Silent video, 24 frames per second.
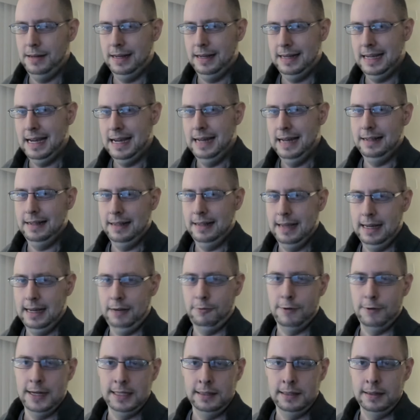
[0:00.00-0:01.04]
kind of like
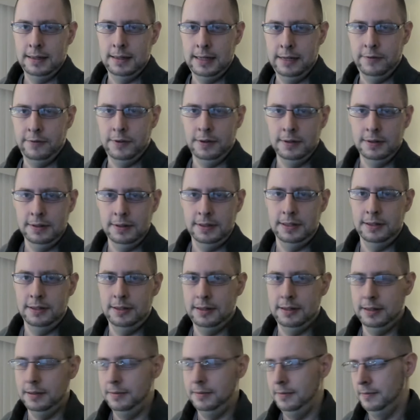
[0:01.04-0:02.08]
Resident Evil. You
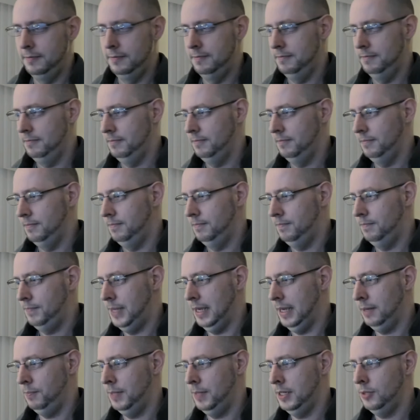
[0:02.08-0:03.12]
could
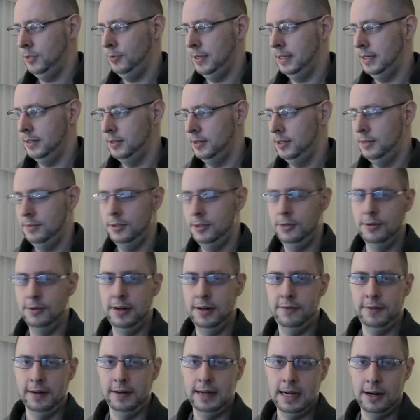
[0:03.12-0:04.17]
pick between 2
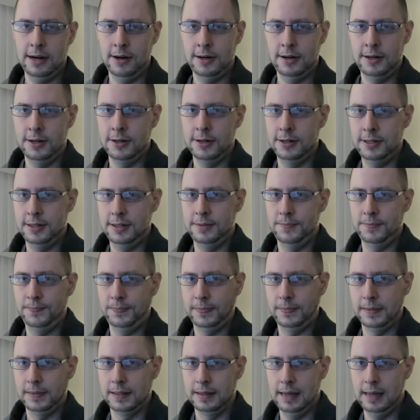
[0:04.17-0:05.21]
different characters,
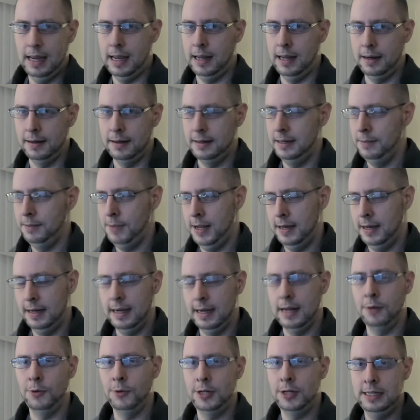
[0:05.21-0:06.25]
and depending
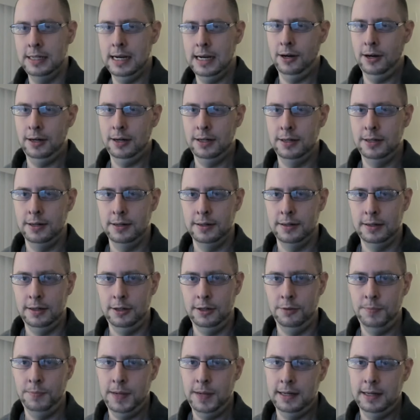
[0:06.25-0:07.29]
on which character
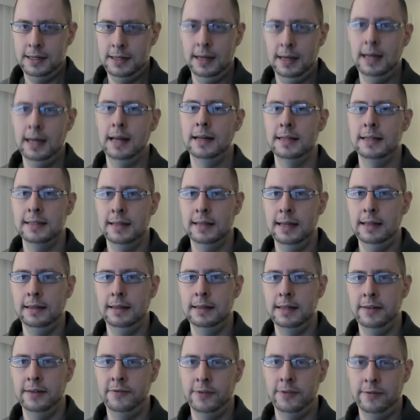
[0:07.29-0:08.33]
you picked, you had a slightly
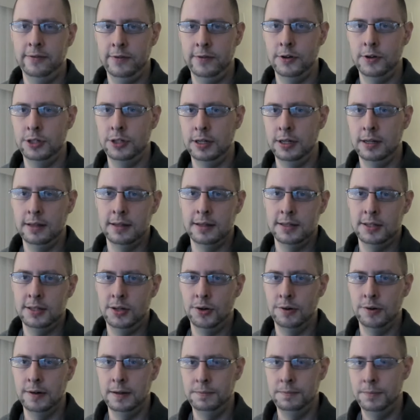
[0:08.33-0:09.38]
different version of the
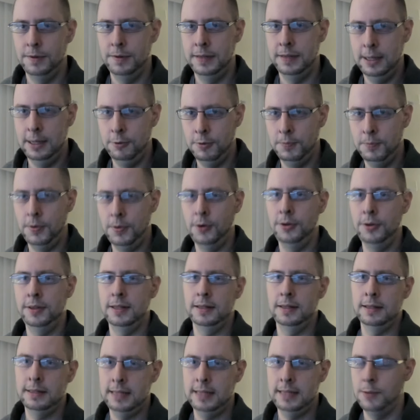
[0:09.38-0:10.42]
story, but they were both
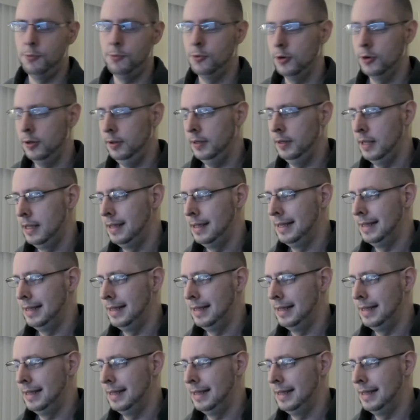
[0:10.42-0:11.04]
in the same world.